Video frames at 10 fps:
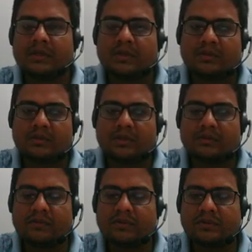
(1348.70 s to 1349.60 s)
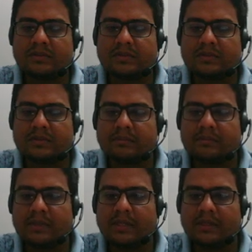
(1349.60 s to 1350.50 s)
So therefore
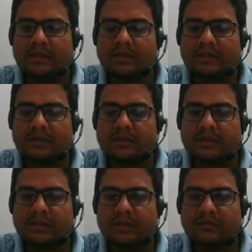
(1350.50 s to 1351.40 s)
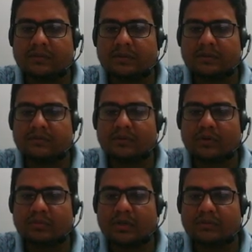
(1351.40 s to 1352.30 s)
the
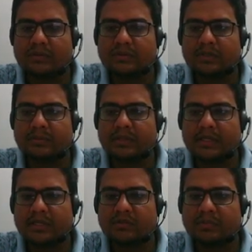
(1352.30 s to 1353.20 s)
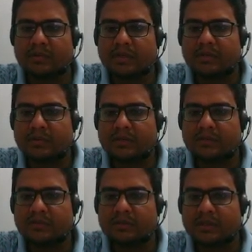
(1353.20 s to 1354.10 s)
formula which is coming, x power n plus
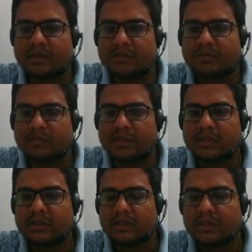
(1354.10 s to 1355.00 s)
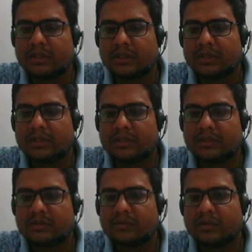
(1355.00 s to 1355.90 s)
1 by x power n, that
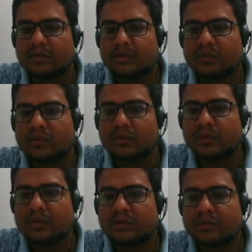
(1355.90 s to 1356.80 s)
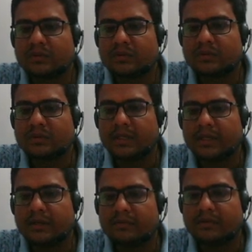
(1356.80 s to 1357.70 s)
is equal to 2 cos n
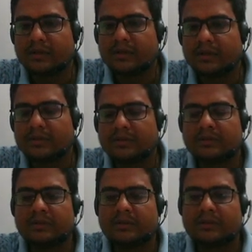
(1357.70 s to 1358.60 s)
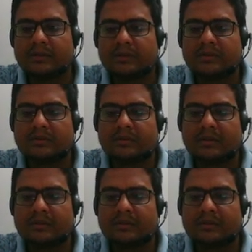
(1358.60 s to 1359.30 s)
alpha. This is coming.